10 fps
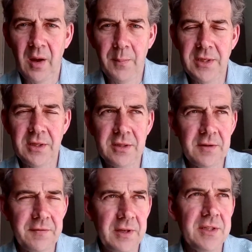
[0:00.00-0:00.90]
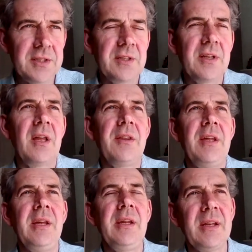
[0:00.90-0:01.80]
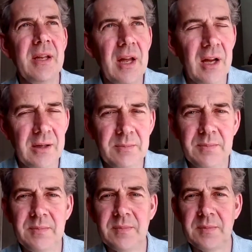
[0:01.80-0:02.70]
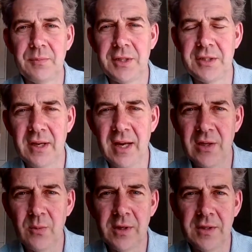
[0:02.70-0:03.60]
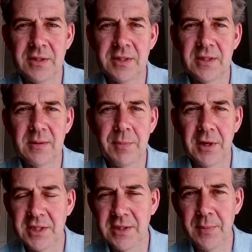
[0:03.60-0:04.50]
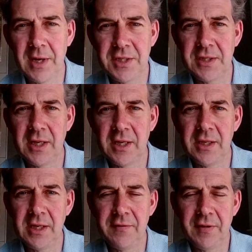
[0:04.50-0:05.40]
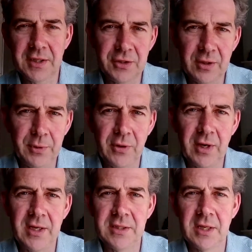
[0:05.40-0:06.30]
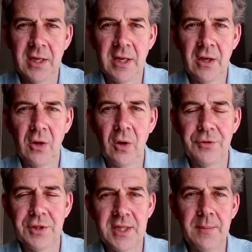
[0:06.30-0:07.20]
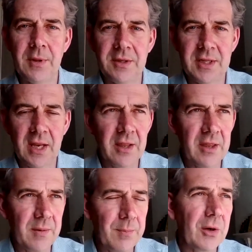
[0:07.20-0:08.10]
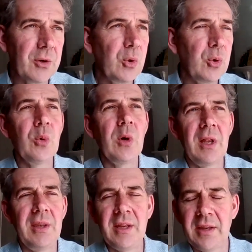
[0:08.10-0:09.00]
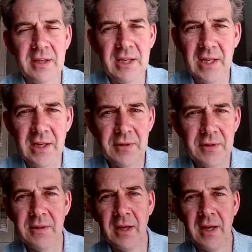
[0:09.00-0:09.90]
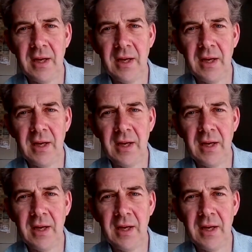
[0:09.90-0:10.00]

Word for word: Armenian defeat, the um, President Erdogan's participation in the victory parade on December the 10th in Baku, and that, that he even